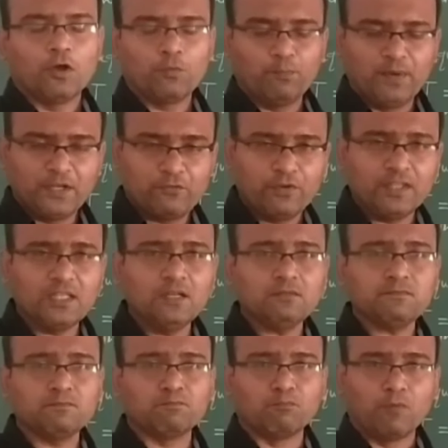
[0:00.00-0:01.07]
between the
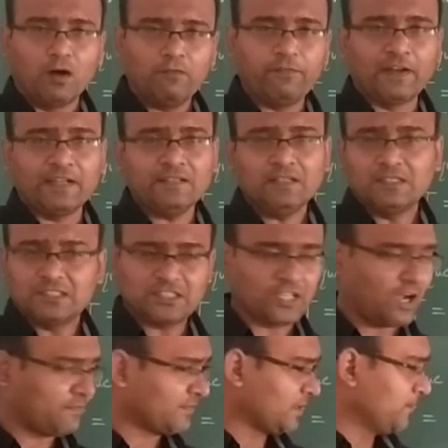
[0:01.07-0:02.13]
muff and
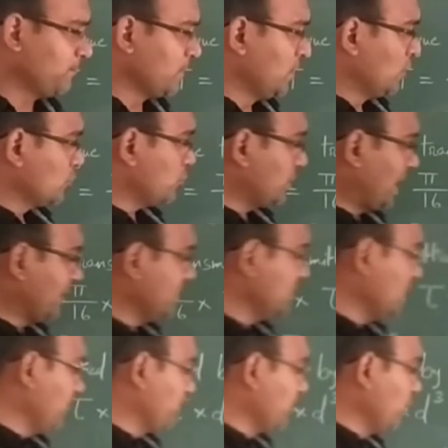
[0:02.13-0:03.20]
shaft. So that is
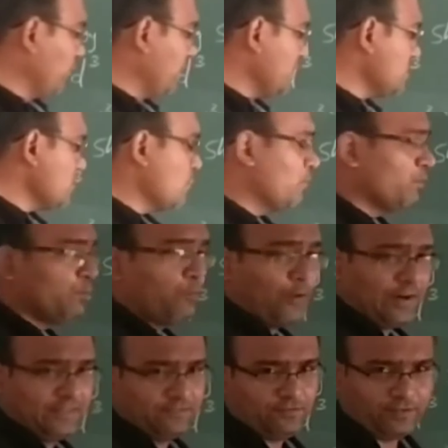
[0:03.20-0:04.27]
the mu is
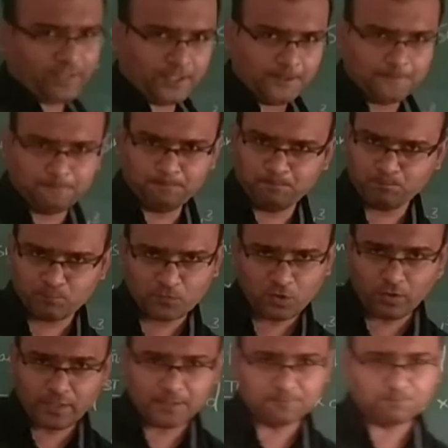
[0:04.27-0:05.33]
0.3.
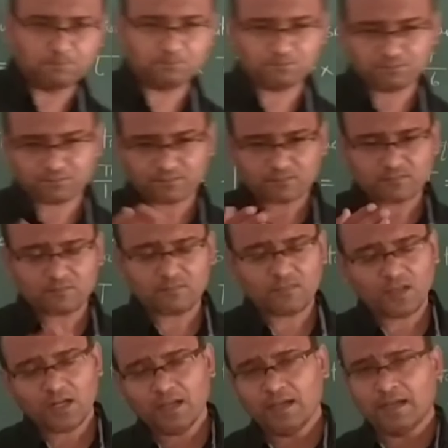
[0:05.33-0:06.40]
Okay.
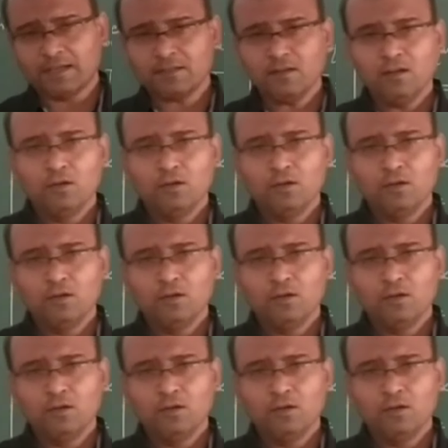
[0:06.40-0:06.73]
And